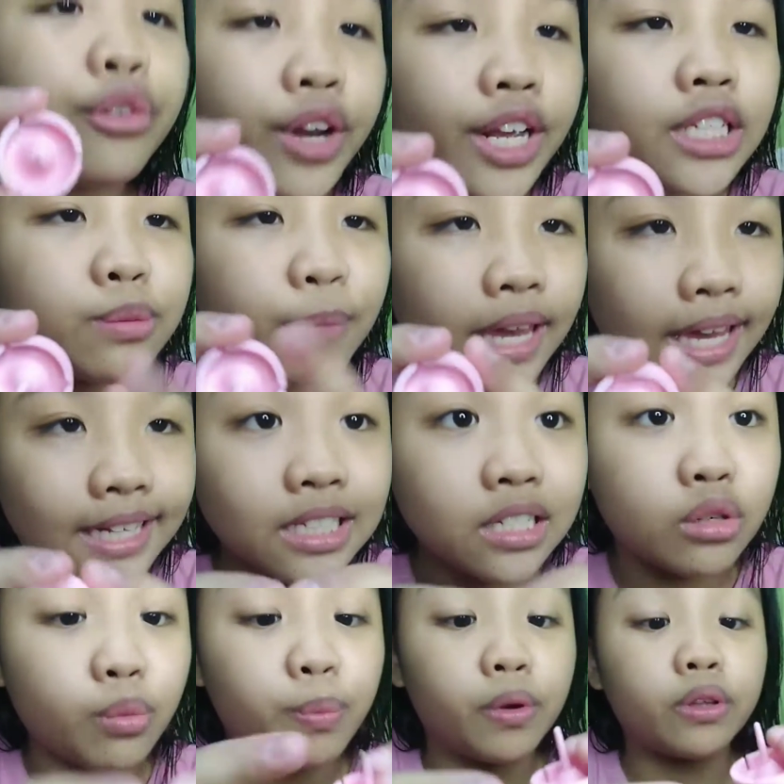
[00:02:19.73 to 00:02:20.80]
space
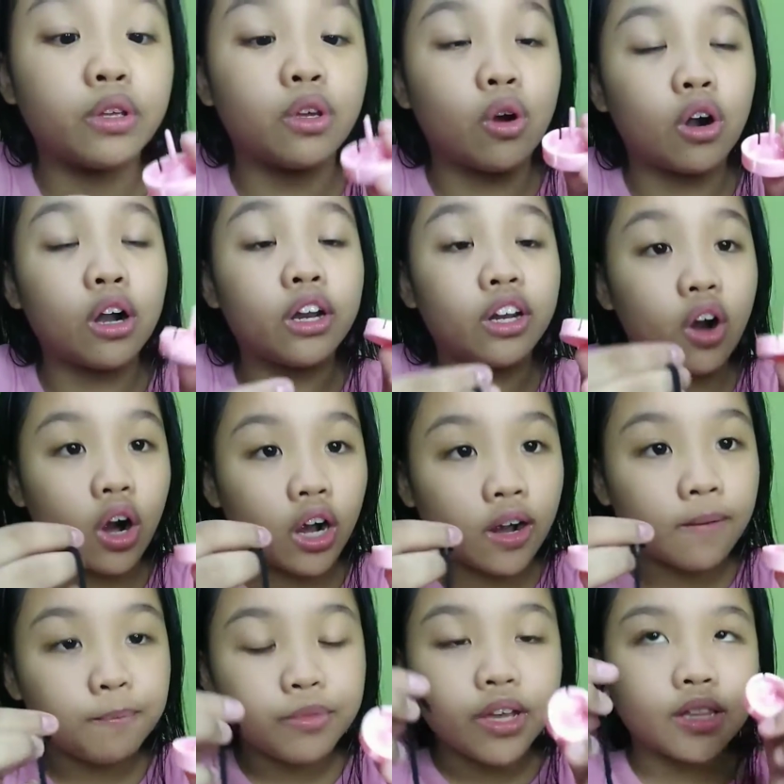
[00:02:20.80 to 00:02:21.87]
to put your yarn
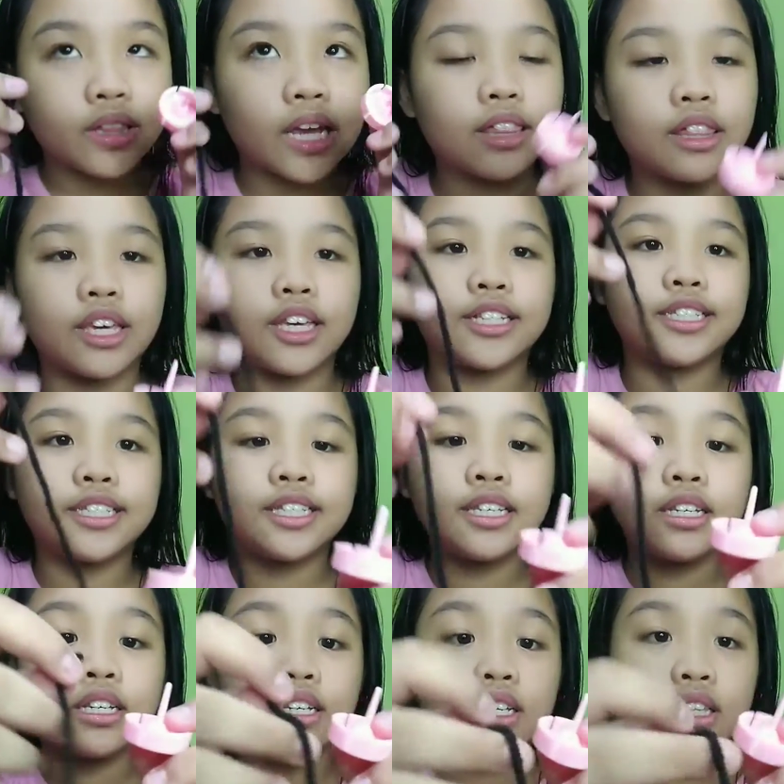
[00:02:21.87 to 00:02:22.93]
like this,
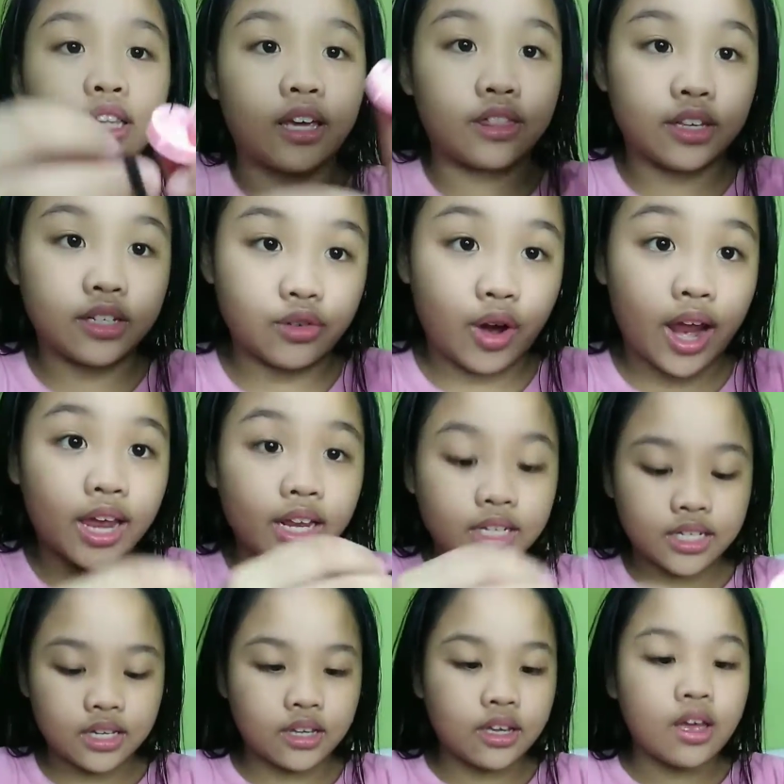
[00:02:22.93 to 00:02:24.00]
right?
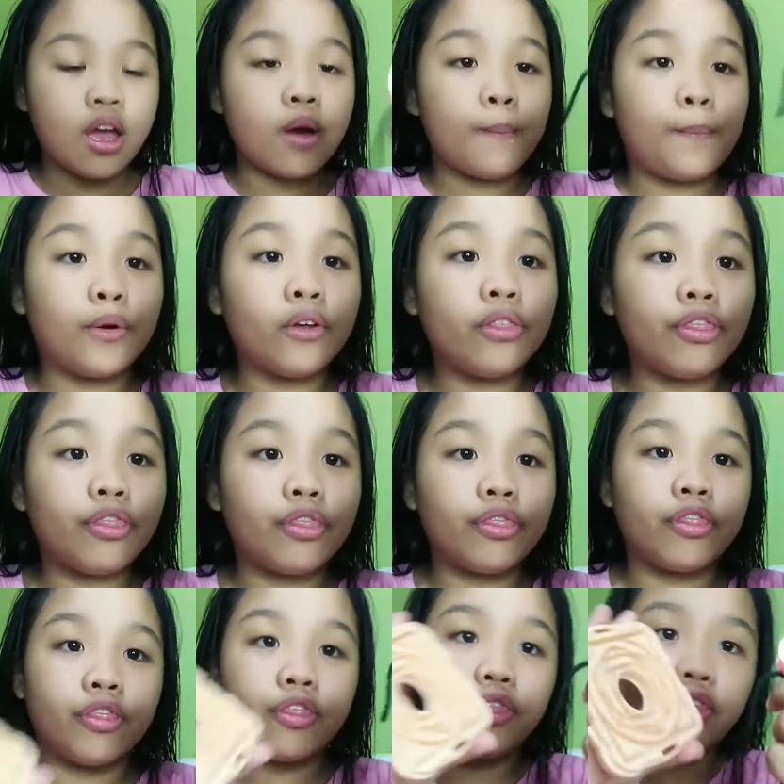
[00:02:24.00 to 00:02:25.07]
Put
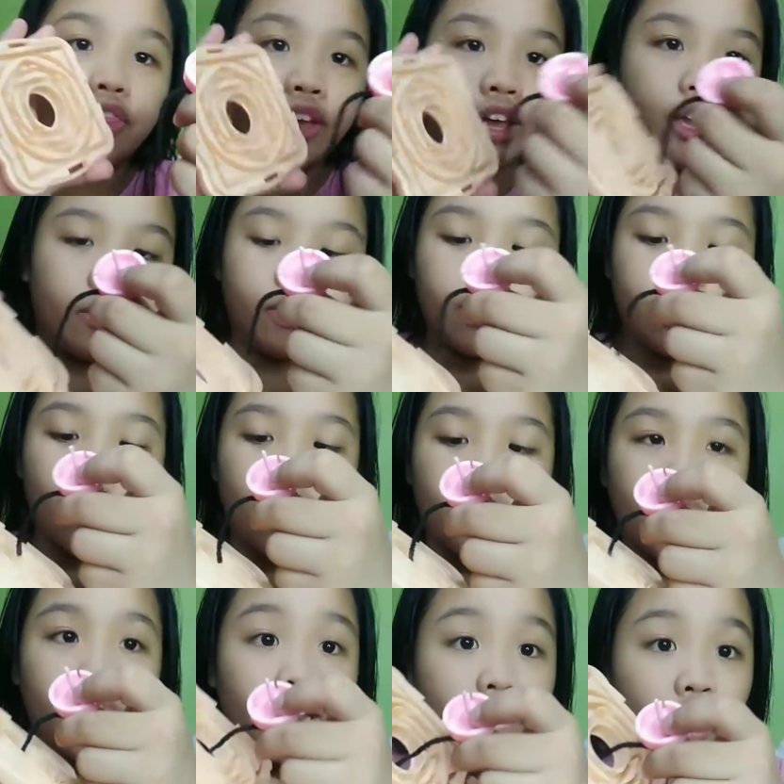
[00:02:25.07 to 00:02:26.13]
the yarn
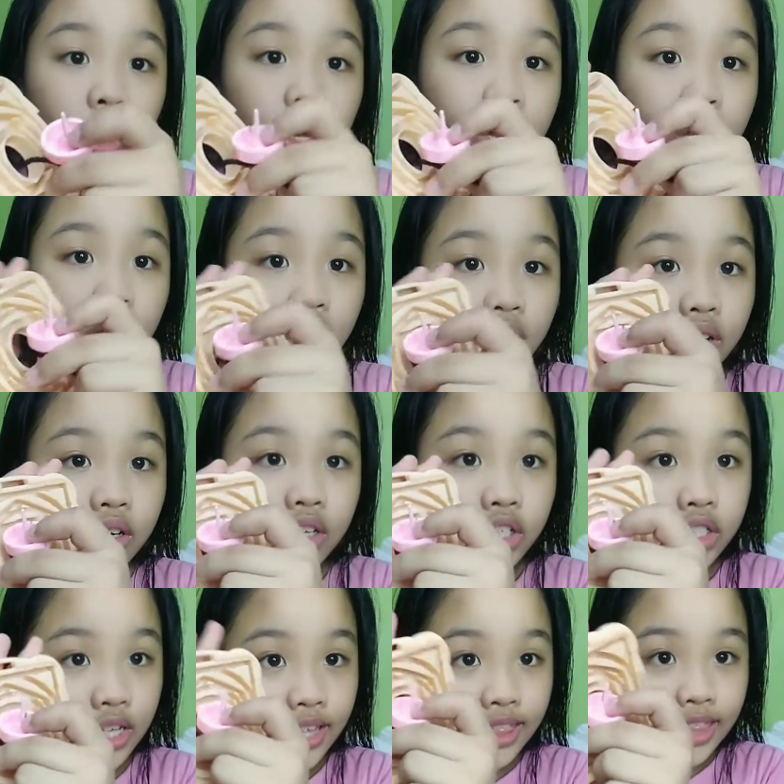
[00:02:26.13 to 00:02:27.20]
here,
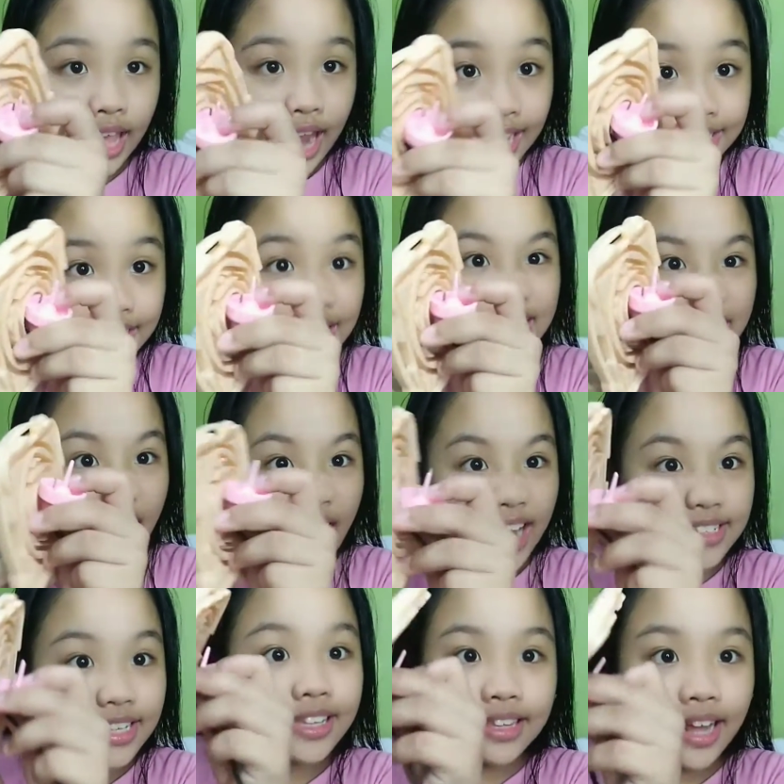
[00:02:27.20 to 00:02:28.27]
just like that,
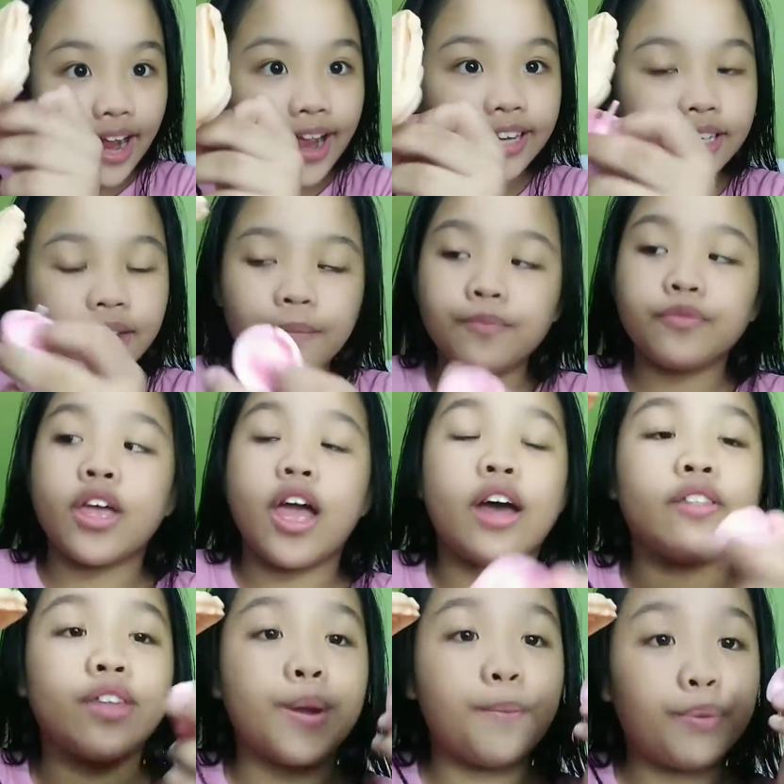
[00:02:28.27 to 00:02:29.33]

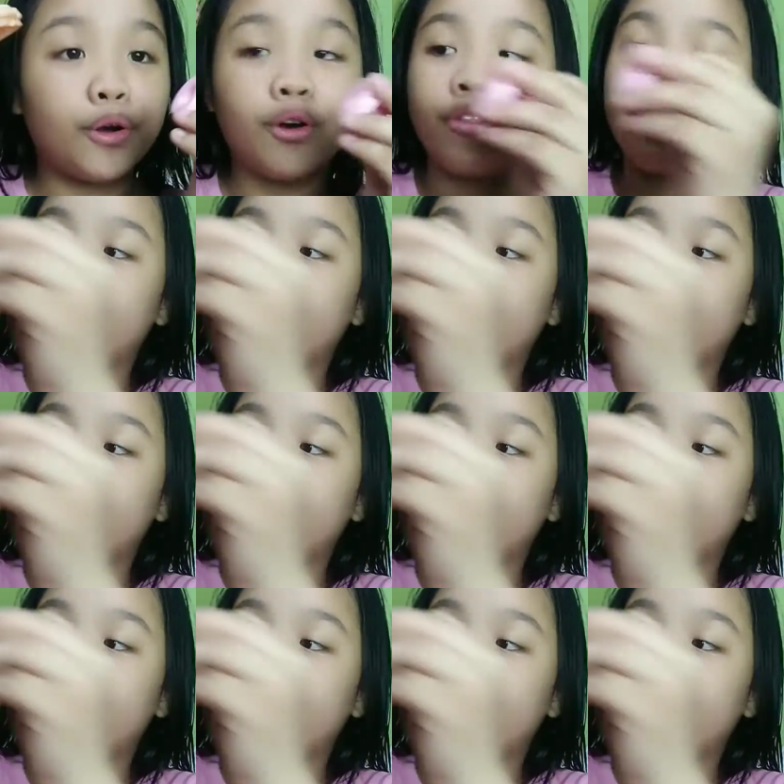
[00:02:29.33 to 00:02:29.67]
and then put